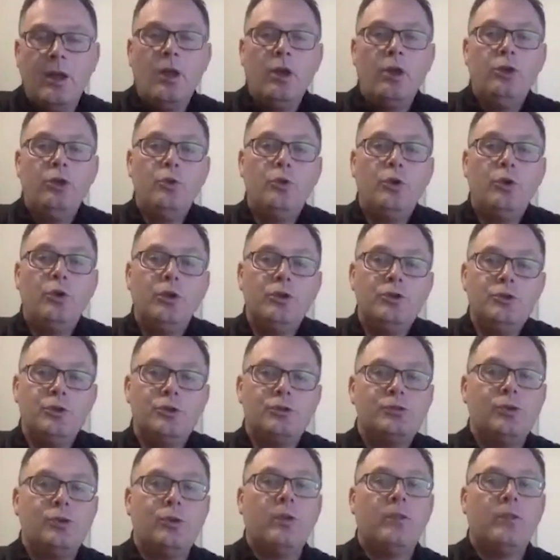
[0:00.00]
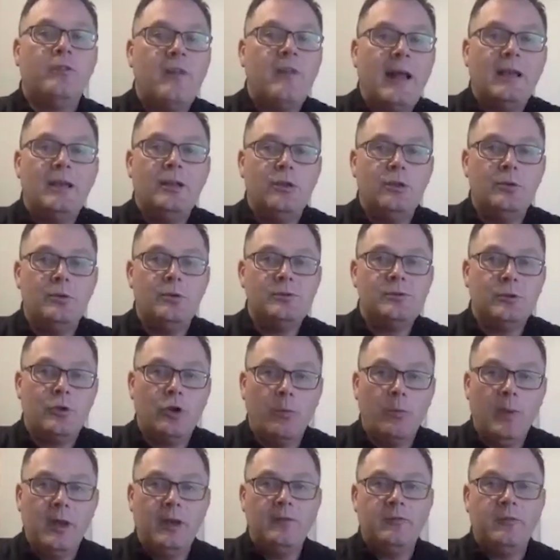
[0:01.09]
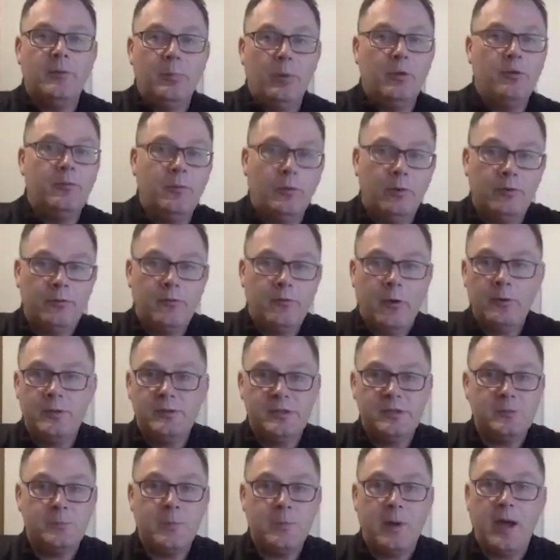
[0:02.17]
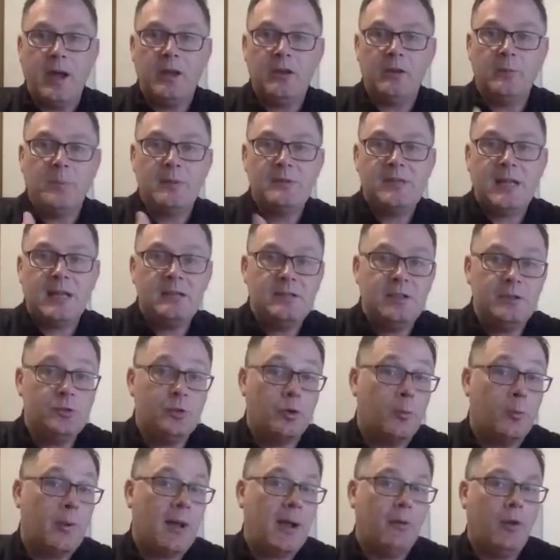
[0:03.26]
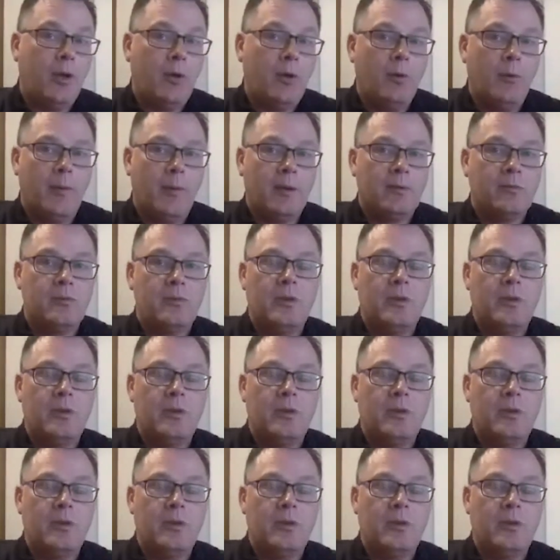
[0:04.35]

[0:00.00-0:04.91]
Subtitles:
you can adjust all of the values that come in for blue Ford Focuses by either percentage or a pound note amount.